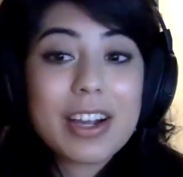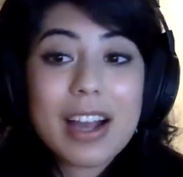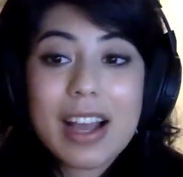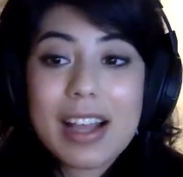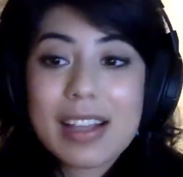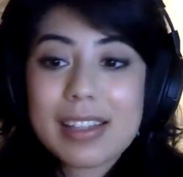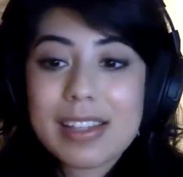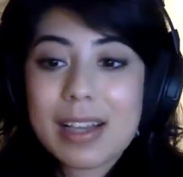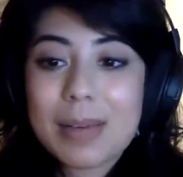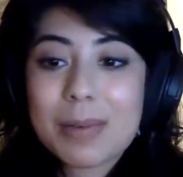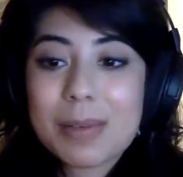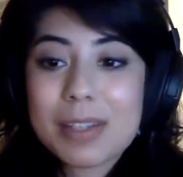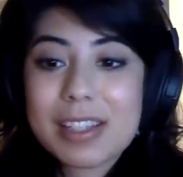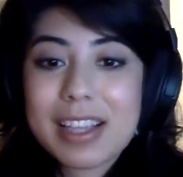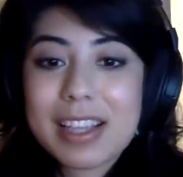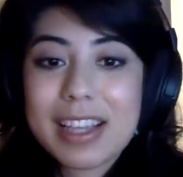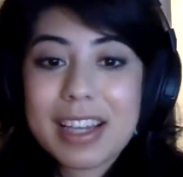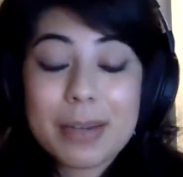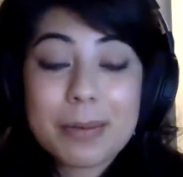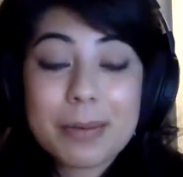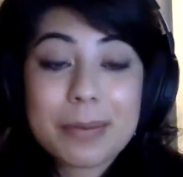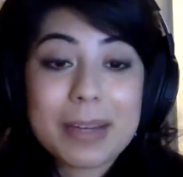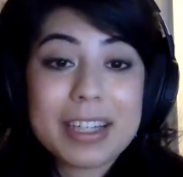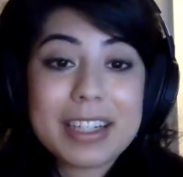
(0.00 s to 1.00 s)
as I was
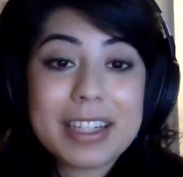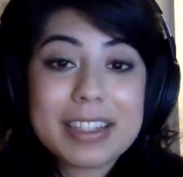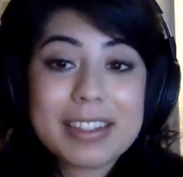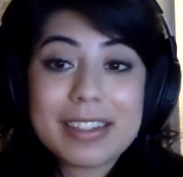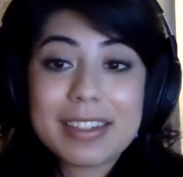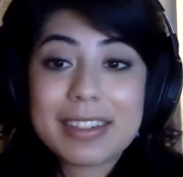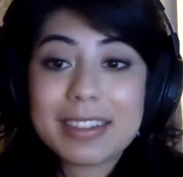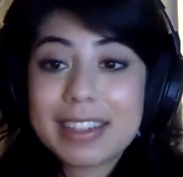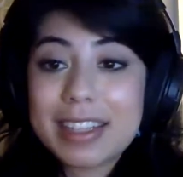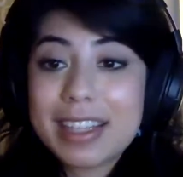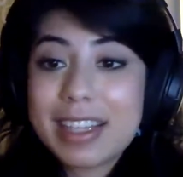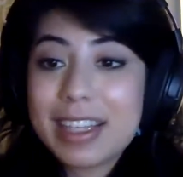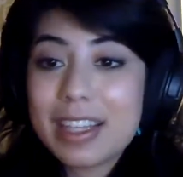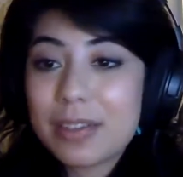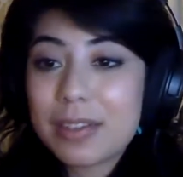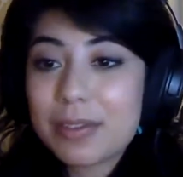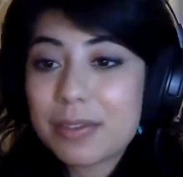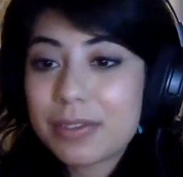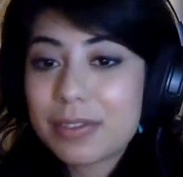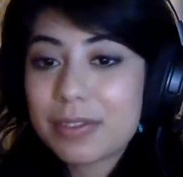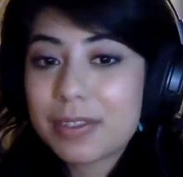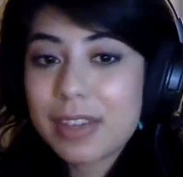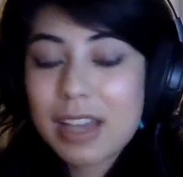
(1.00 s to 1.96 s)
getting ready to leave,